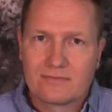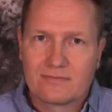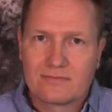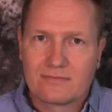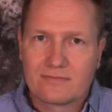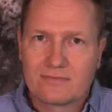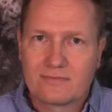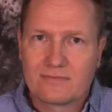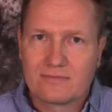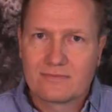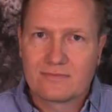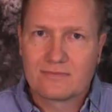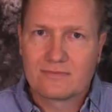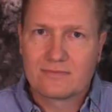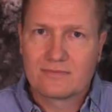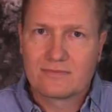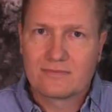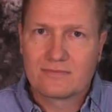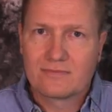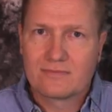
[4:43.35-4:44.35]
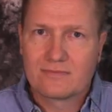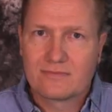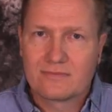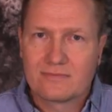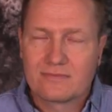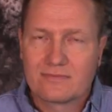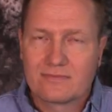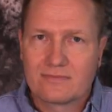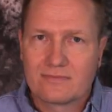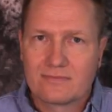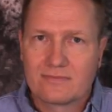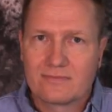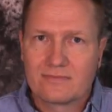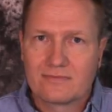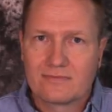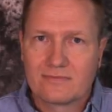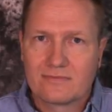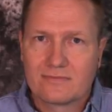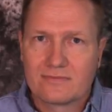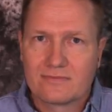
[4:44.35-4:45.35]

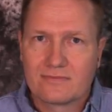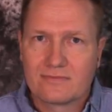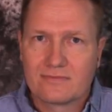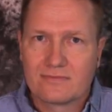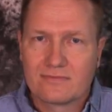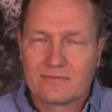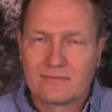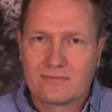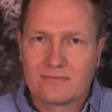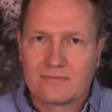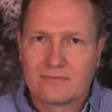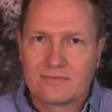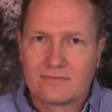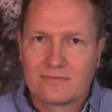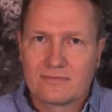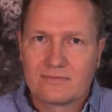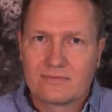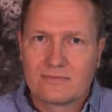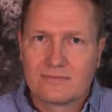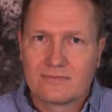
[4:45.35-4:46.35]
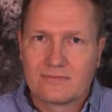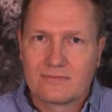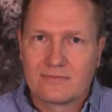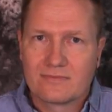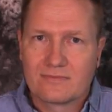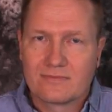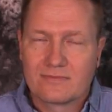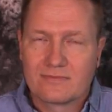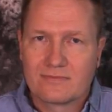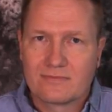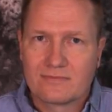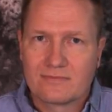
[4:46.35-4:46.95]
(not speaking)